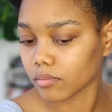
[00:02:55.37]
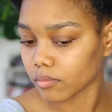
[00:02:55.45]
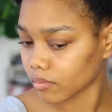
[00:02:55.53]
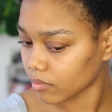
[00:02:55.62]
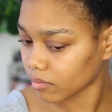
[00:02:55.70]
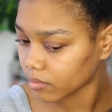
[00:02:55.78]

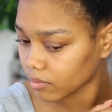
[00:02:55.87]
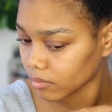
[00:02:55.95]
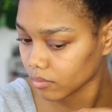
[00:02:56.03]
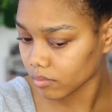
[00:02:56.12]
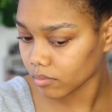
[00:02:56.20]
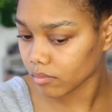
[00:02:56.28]

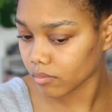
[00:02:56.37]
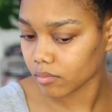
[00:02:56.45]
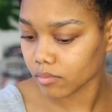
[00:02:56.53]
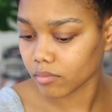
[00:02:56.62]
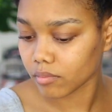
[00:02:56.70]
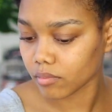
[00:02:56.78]

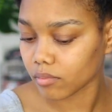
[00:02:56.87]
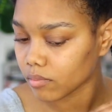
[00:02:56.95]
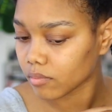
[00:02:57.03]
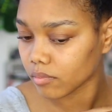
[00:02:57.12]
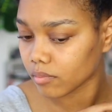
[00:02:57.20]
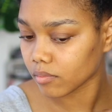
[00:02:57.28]

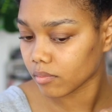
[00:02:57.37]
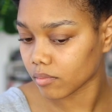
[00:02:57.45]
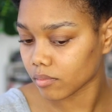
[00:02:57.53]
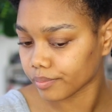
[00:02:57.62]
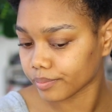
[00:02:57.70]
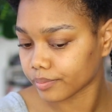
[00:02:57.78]

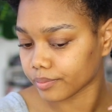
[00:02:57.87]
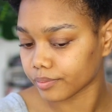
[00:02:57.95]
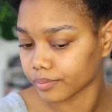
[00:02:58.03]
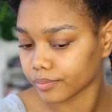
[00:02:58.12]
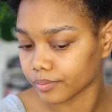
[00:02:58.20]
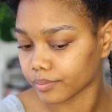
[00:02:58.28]

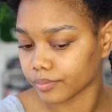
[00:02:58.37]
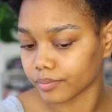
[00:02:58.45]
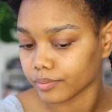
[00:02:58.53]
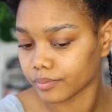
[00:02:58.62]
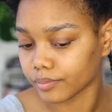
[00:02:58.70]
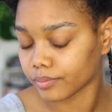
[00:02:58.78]

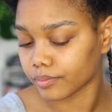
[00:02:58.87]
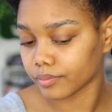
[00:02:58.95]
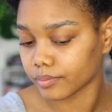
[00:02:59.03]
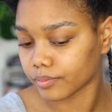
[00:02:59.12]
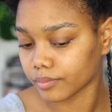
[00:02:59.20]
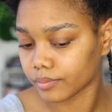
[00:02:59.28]
Nobody speaks.